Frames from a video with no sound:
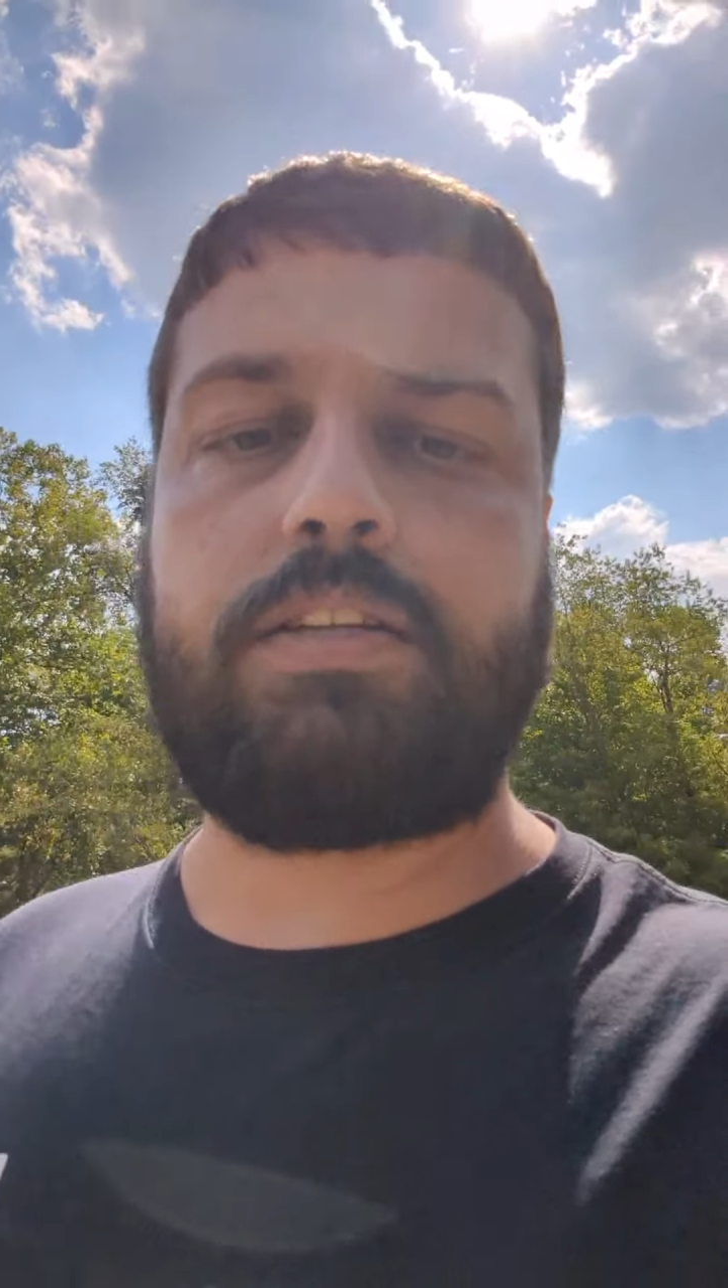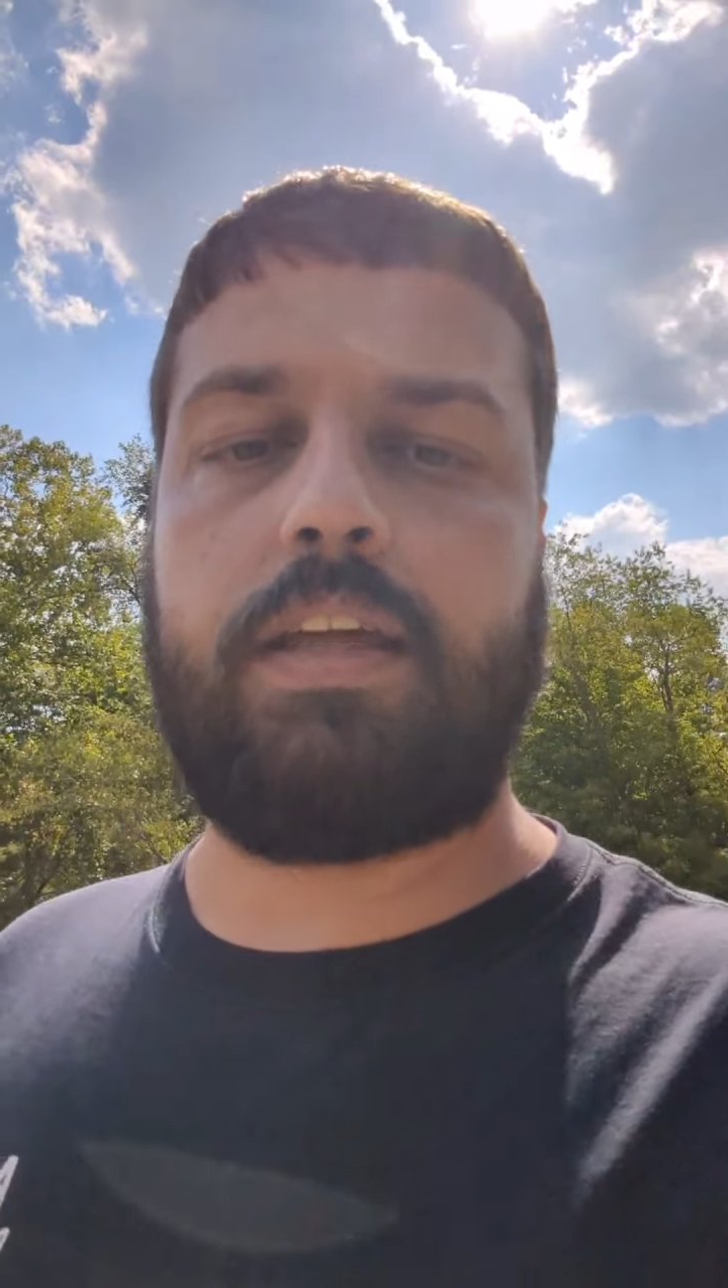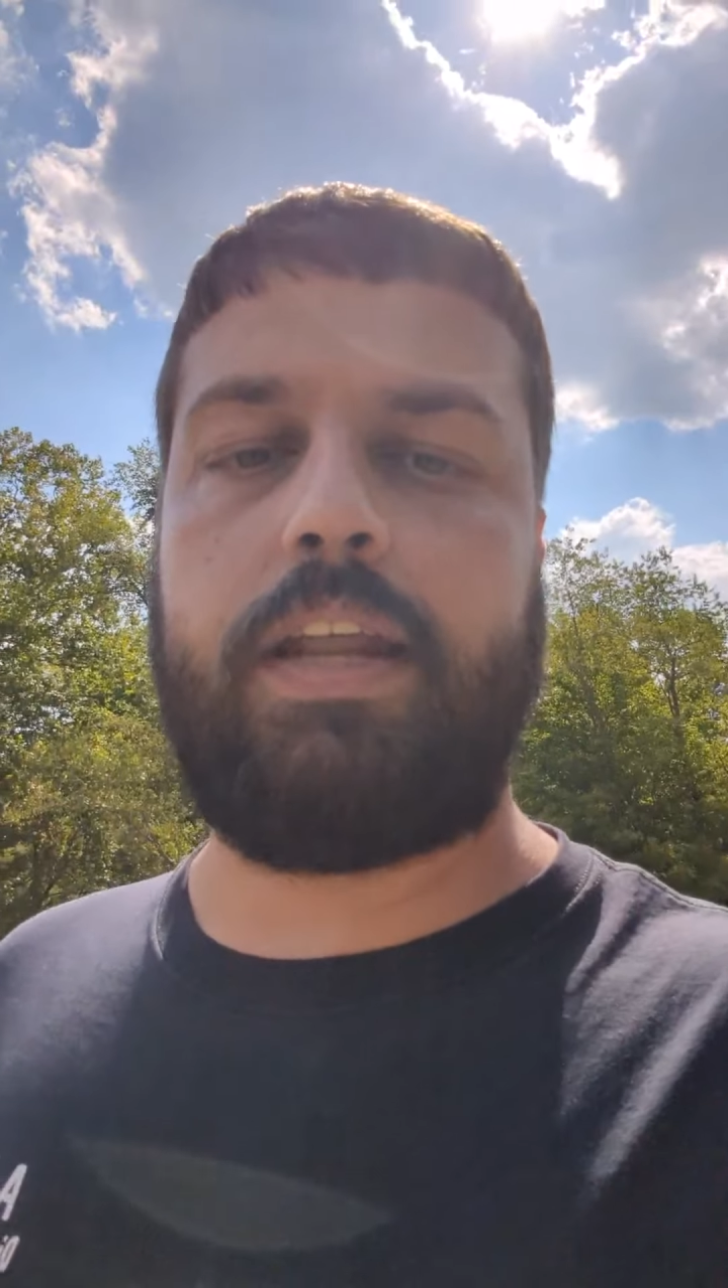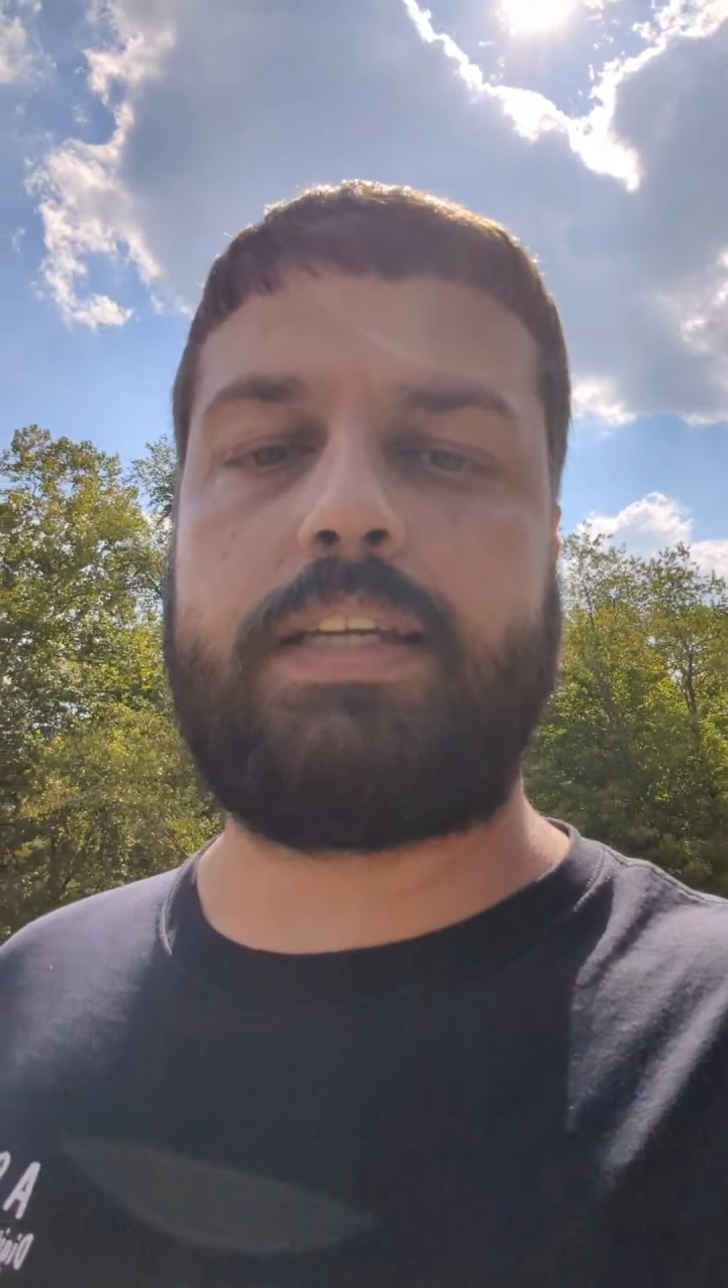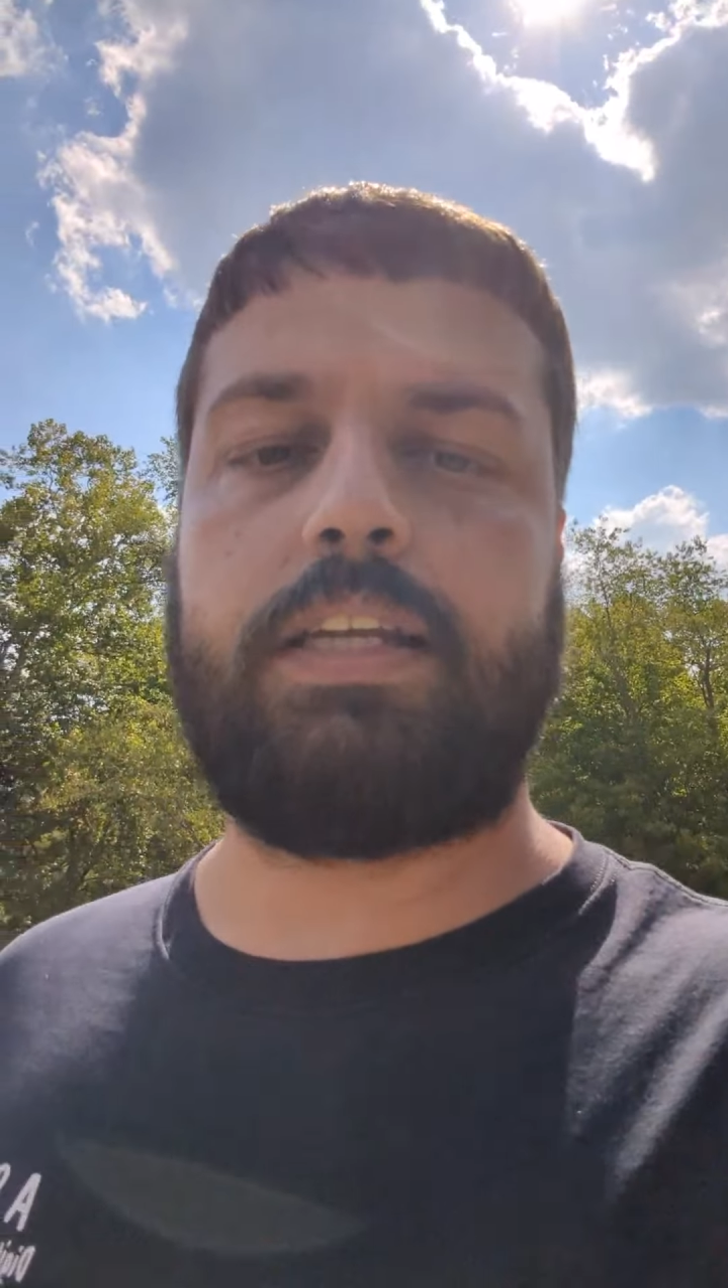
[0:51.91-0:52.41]
to
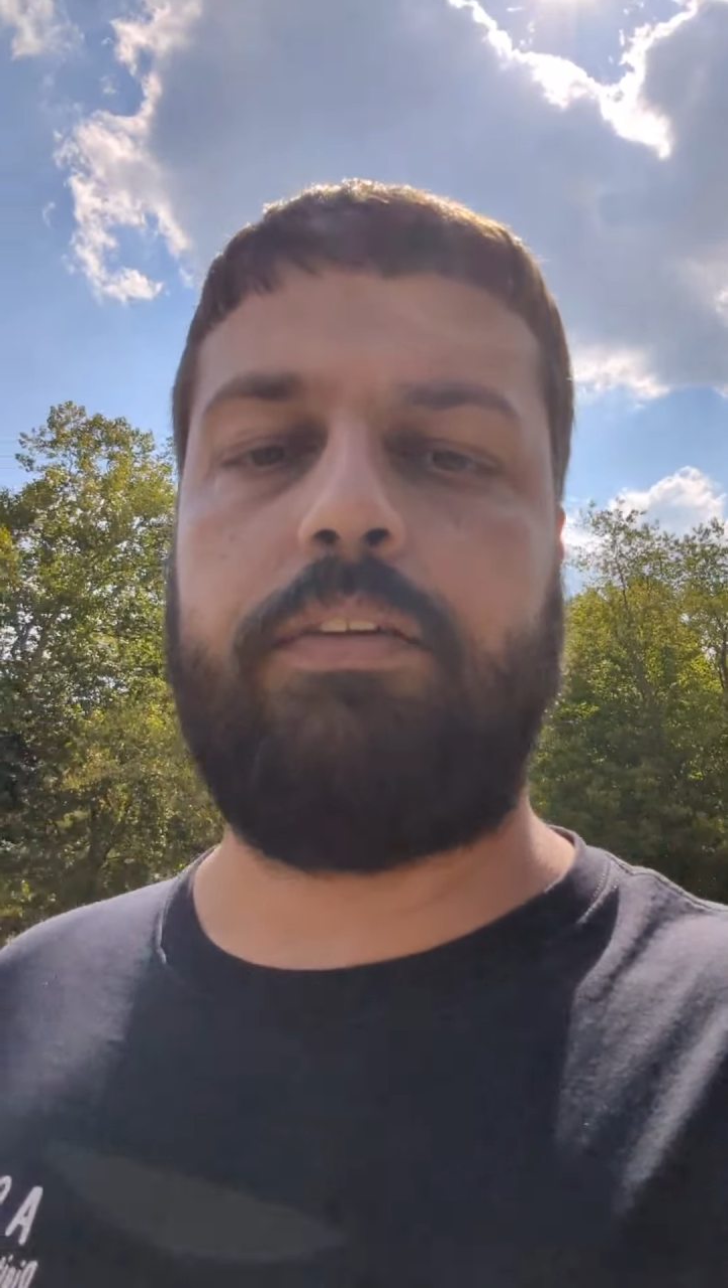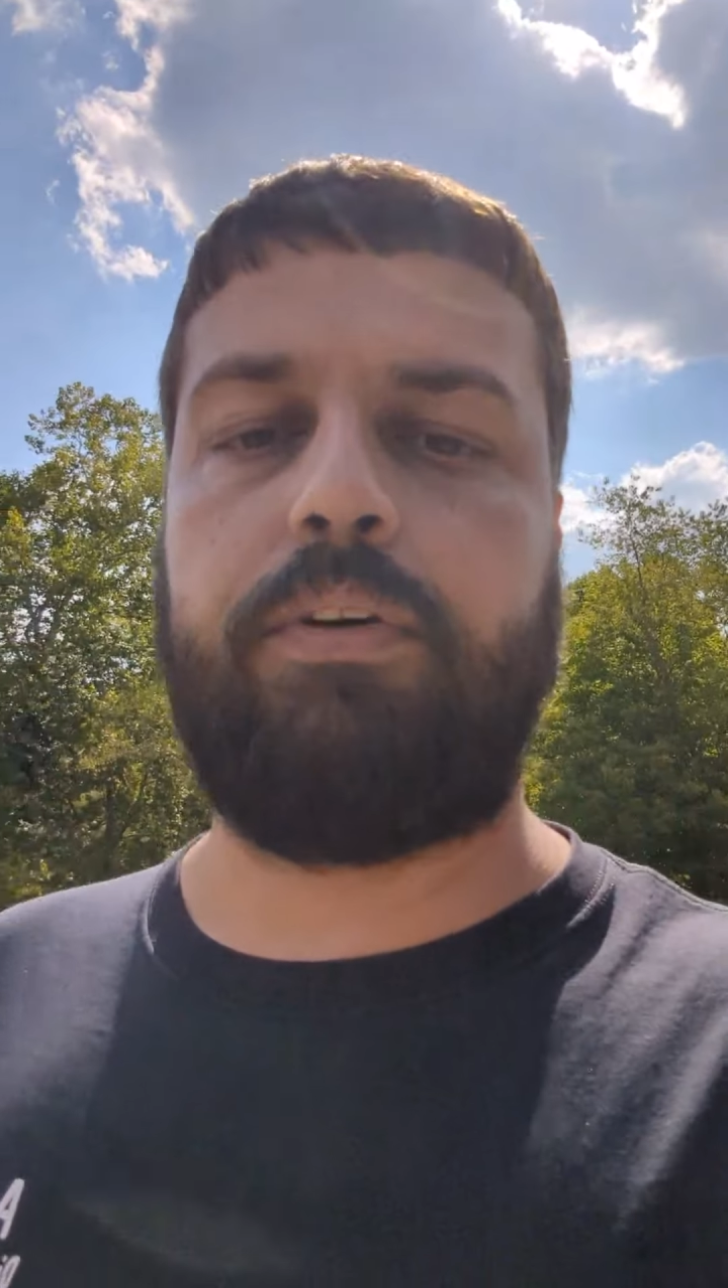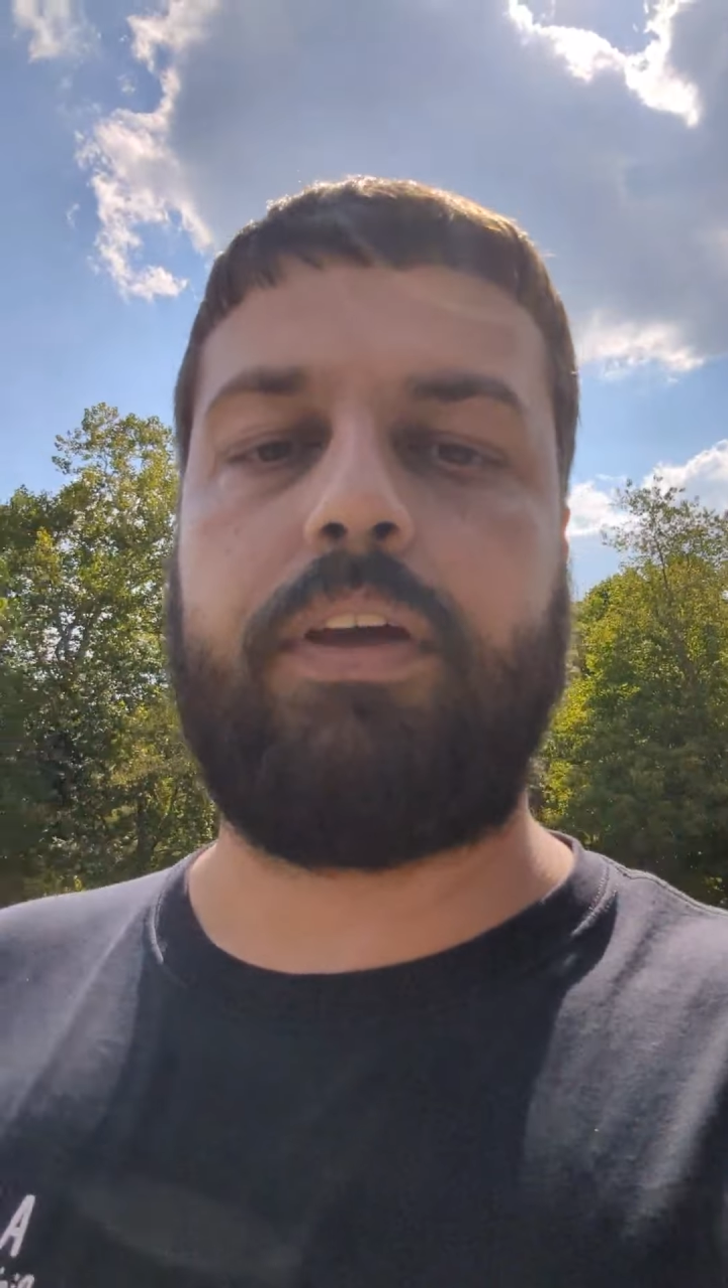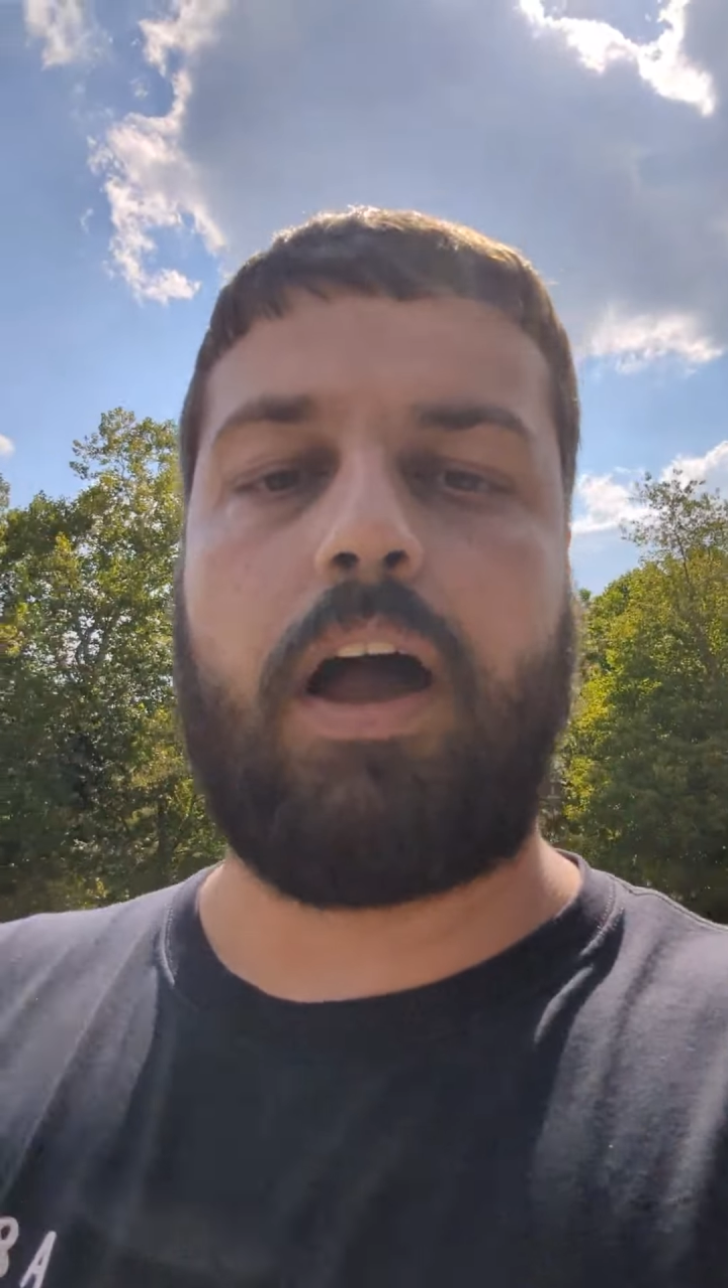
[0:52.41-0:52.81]
the next level of the